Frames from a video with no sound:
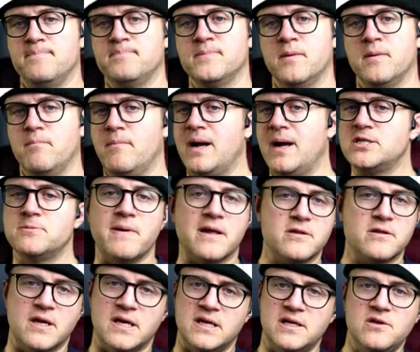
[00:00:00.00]
much better
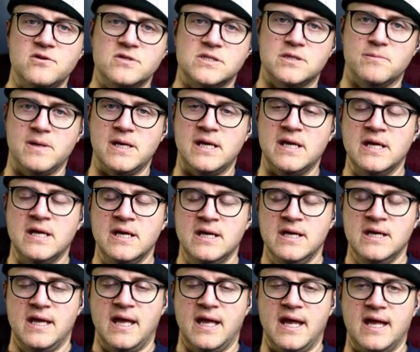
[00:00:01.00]
than it used to be,
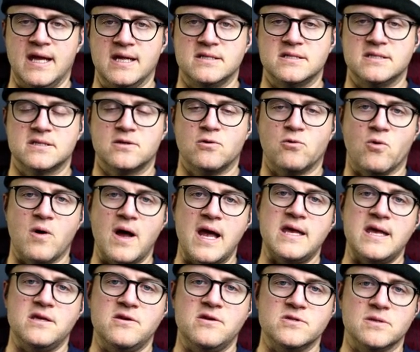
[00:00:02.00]
and
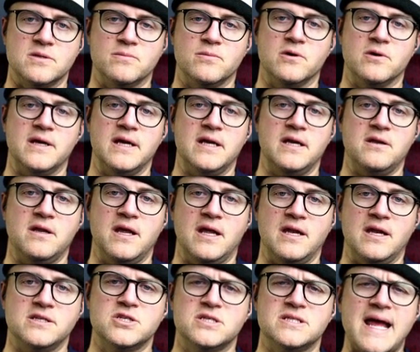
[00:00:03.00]
quite usable, and
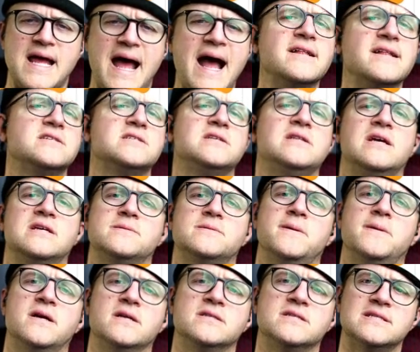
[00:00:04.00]
it just adds to the
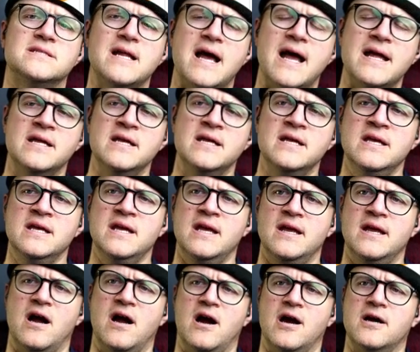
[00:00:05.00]
experience. It's not,
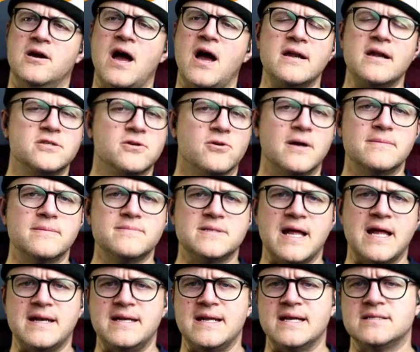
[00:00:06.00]
our auditorium's
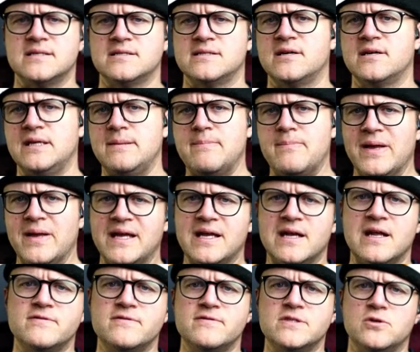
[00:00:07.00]
not necessarily big
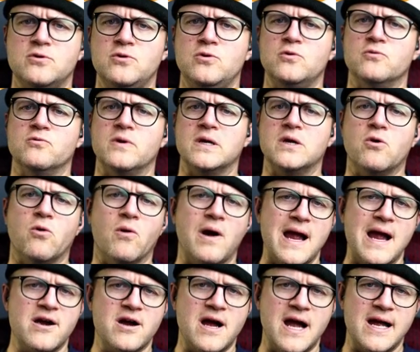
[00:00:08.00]
enough to
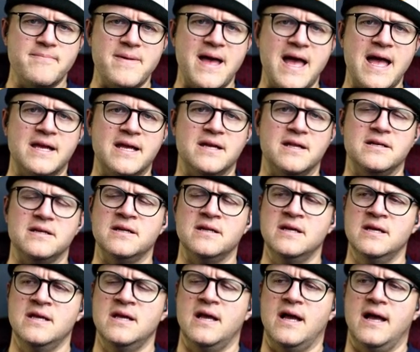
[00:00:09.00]
require iMag, and
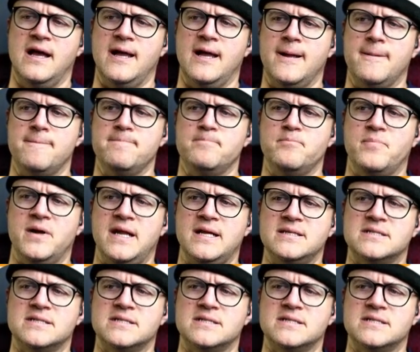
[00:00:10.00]
but it